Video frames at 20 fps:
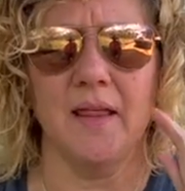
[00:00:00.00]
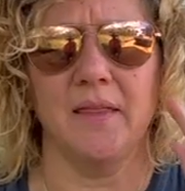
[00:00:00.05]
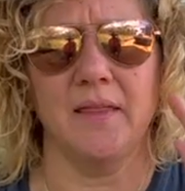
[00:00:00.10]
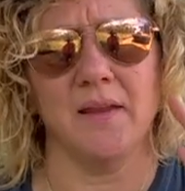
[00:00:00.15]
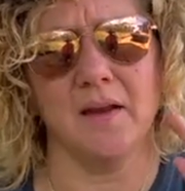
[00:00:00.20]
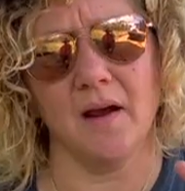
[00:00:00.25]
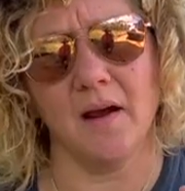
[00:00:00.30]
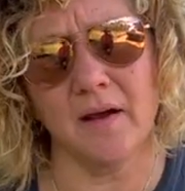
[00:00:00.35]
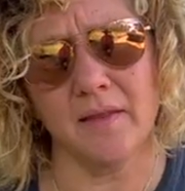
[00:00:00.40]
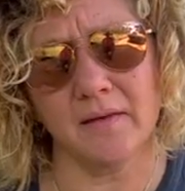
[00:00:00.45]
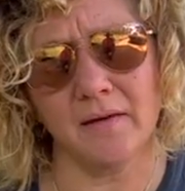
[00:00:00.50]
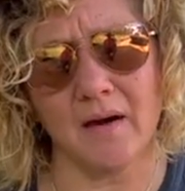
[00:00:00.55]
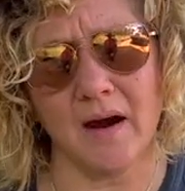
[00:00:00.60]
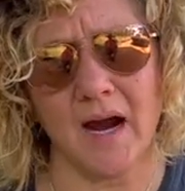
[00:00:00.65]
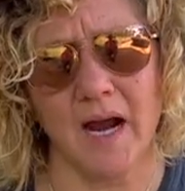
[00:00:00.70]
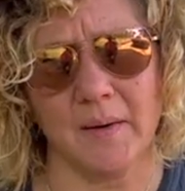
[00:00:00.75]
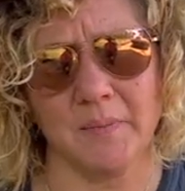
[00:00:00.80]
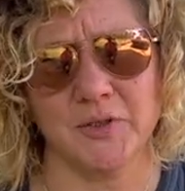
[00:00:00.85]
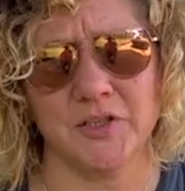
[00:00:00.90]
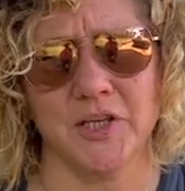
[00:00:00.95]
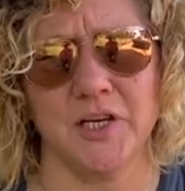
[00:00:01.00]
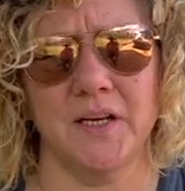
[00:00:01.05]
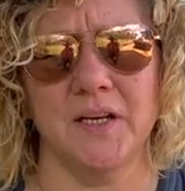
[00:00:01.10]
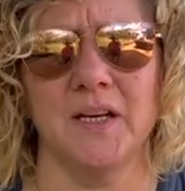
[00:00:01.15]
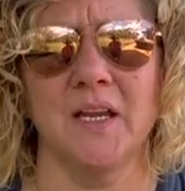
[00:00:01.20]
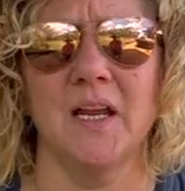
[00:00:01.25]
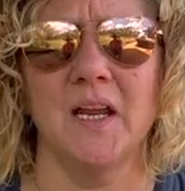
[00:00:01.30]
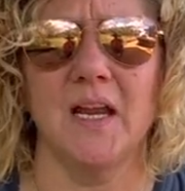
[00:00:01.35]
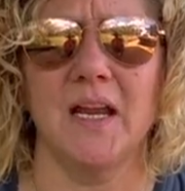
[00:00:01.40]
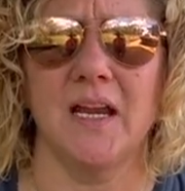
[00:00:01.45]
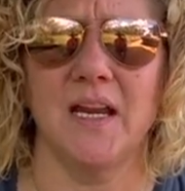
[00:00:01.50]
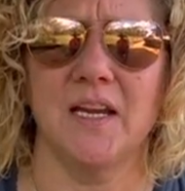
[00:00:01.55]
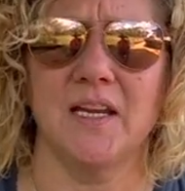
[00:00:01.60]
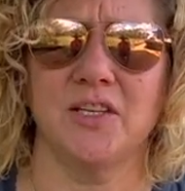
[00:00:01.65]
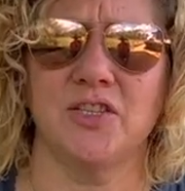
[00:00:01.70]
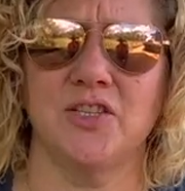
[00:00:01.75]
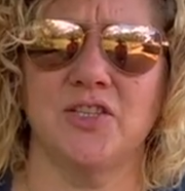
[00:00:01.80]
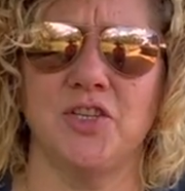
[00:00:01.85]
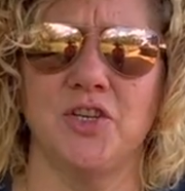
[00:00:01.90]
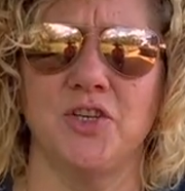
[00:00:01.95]
The other option
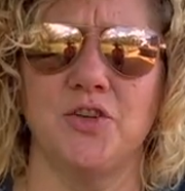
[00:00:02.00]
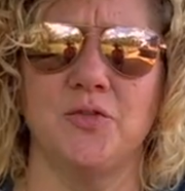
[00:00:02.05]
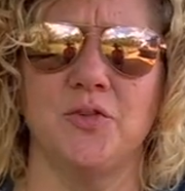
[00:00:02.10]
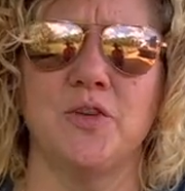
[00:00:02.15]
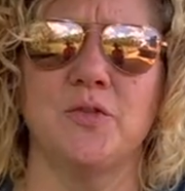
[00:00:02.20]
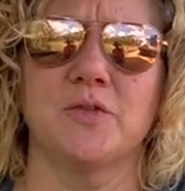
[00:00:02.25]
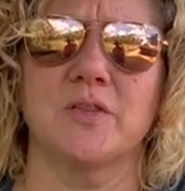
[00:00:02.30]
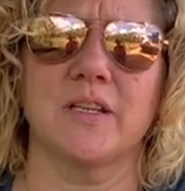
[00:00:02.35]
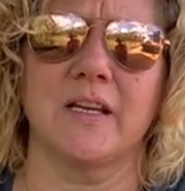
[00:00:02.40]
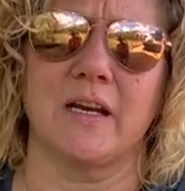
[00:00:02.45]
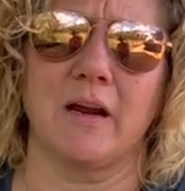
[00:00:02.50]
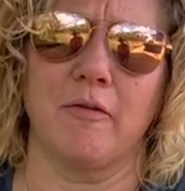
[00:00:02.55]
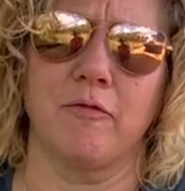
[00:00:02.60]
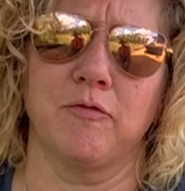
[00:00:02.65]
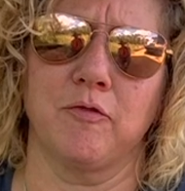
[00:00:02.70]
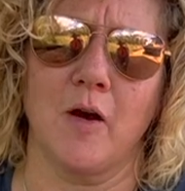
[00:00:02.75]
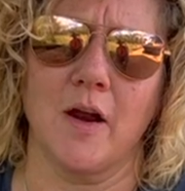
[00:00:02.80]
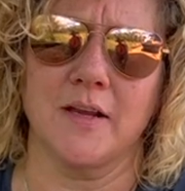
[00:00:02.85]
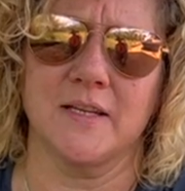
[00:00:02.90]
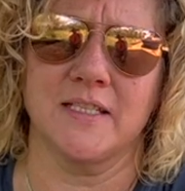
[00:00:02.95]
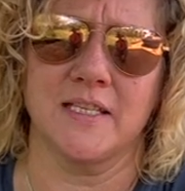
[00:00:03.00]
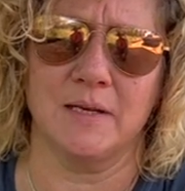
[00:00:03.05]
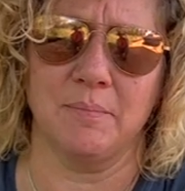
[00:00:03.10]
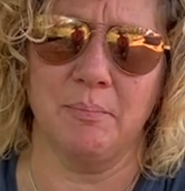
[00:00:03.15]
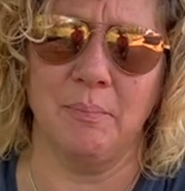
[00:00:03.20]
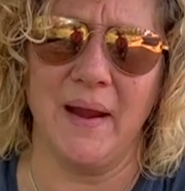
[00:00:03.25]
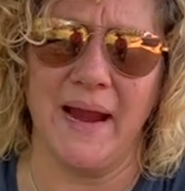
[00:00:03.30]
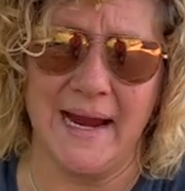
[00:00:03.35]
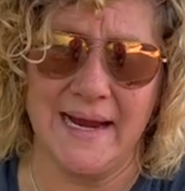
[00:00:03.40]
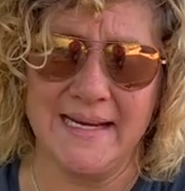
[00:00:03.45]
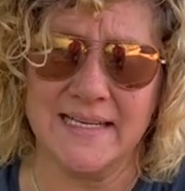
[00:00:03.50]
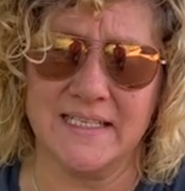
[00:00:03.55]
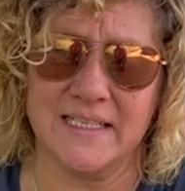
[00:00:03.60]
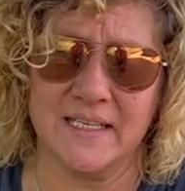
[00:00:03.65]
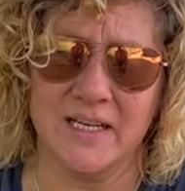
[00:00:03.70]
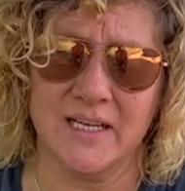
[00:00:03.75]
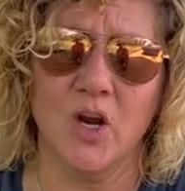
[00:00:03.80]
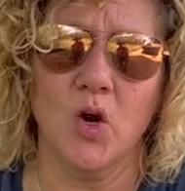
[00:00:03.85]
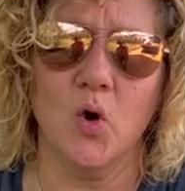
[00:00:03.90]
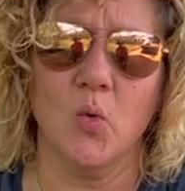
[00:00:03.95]
is to use like a frosted paint,
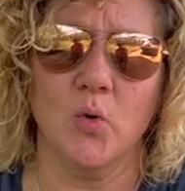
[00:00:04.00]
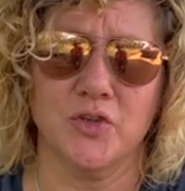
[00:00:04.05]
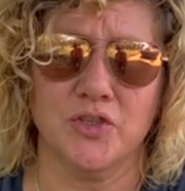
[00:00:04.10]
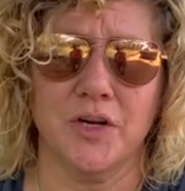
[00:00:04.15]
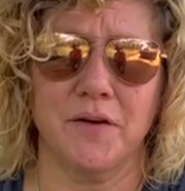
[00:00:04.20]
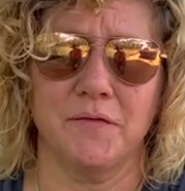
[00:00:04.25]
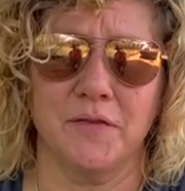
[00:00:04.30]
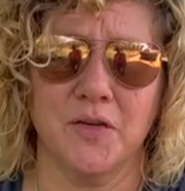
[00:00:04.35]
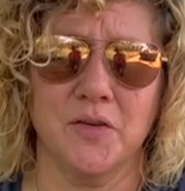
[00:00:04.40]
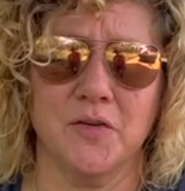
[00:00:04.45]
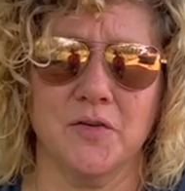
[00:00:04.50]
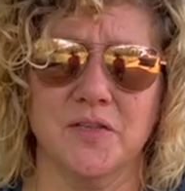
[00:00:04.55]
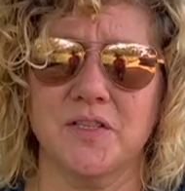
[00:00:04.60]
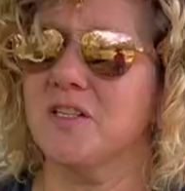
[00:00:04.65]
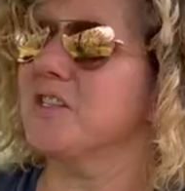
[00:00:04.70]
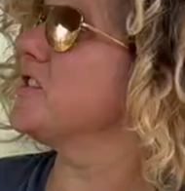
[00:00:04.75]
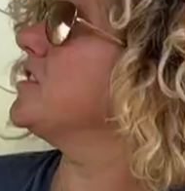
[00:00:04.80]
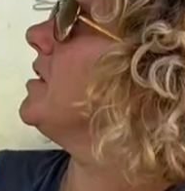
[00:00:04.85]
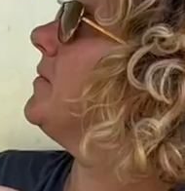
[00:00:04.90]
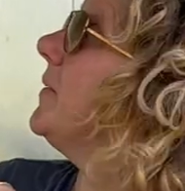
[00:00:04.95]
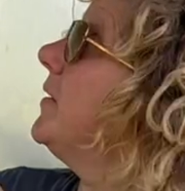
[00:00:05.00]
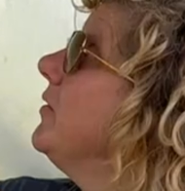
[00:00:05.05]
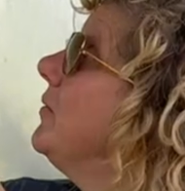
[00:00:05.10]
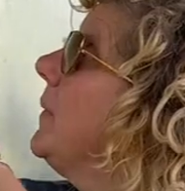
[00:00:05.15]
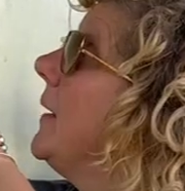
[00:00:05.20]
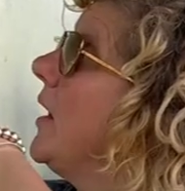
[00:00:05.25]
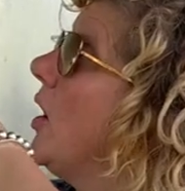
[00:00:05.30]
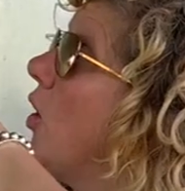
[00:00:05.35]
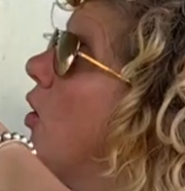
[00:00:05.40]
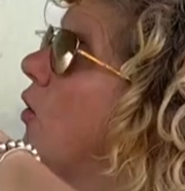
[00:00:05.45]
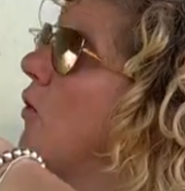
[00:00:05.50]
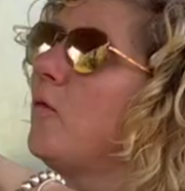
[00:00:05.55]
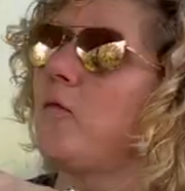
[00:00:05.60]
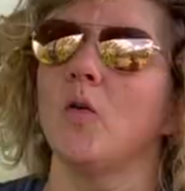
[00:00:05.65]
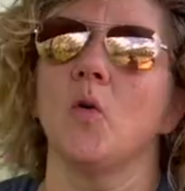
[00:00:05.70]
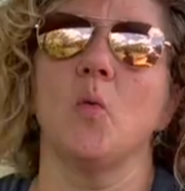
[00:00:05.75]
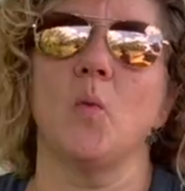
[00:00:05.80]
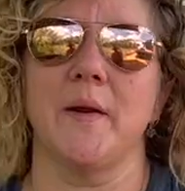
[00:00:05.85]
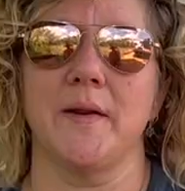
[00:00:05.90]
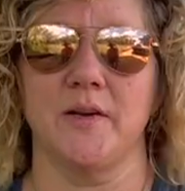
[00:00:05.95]
which I've used in some of my
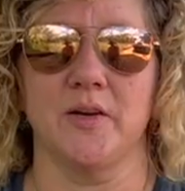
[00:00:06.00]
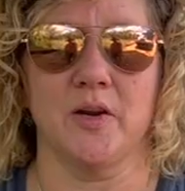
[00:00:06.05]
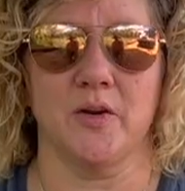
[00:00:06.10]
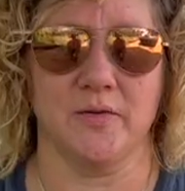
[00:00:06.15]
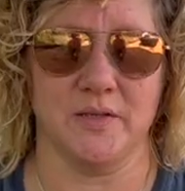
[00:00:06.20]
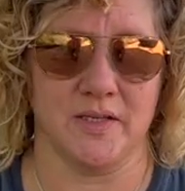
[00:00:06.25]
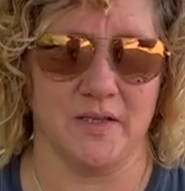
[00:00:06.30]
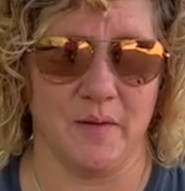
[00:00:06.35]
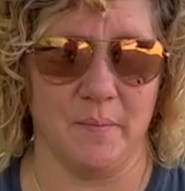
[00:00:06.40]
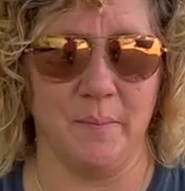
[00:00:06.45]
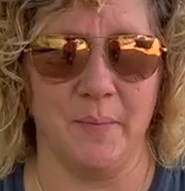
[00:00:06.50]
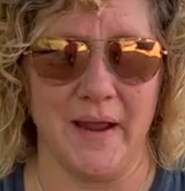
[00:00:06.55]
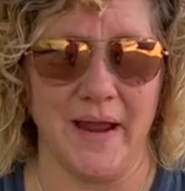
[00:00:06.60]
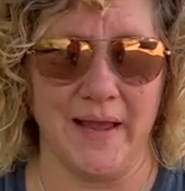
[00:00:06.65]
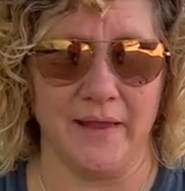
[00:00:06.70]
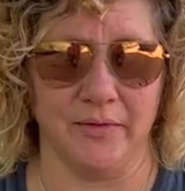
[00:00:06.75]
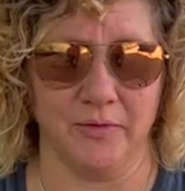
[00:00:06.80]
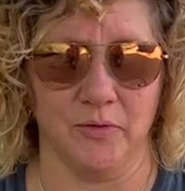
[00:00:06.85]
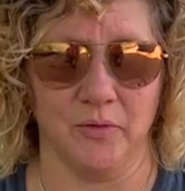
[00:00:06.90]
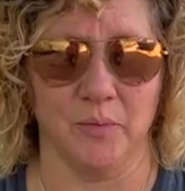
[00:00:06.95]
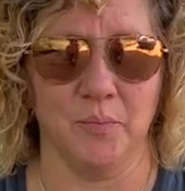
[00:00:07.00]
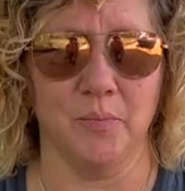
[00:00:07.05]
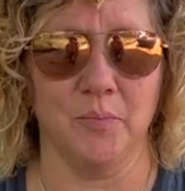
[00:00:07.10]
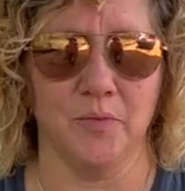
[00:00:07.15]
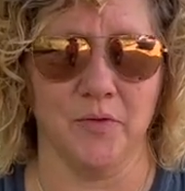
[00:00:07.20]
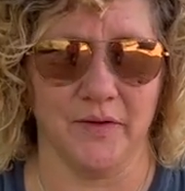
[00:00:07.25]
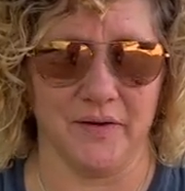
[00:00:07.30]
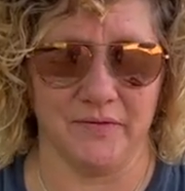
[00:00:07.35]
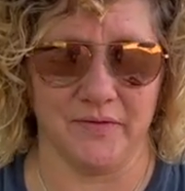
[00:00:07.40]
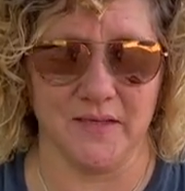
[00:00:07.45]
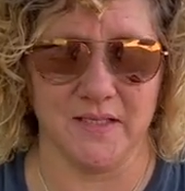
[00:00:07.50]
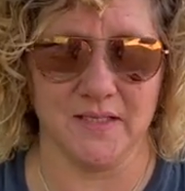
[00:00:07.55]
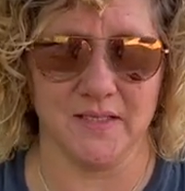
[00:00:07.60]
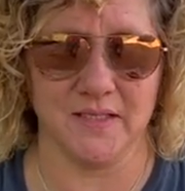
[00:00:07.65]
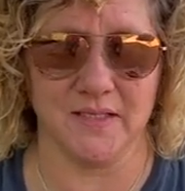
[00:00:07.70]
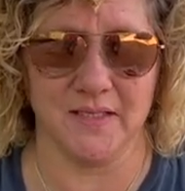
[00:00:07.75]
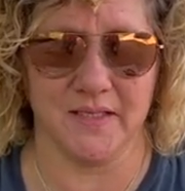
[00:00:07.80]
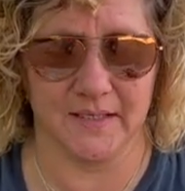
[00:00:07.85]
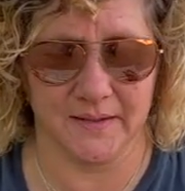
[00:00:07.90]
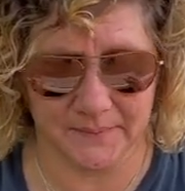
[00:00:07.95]
oval windows in the bathroom previously.